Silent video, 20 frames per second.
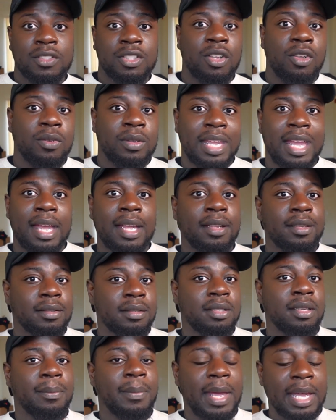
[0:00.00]
So yeah,
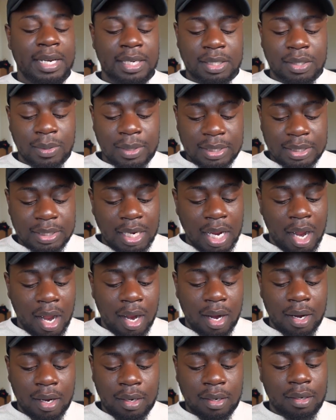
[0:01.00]
the Baddie Twins, they
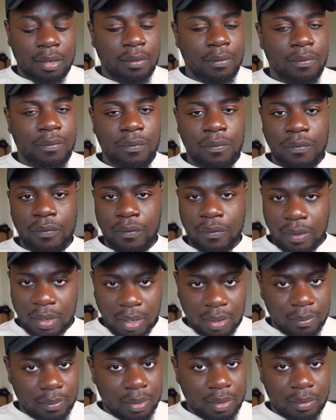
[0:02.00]
are
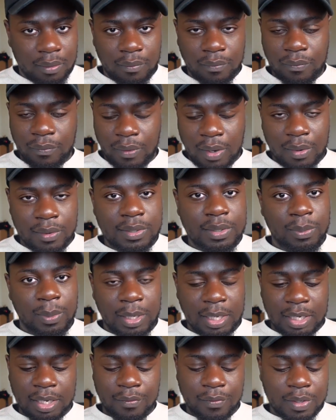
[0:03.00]
very, very
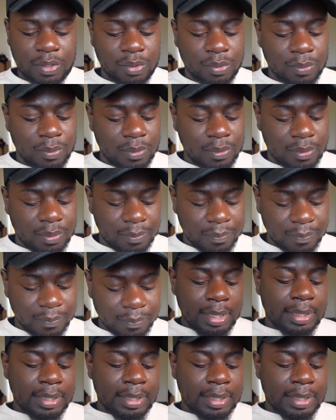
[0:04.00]
sweet individuals.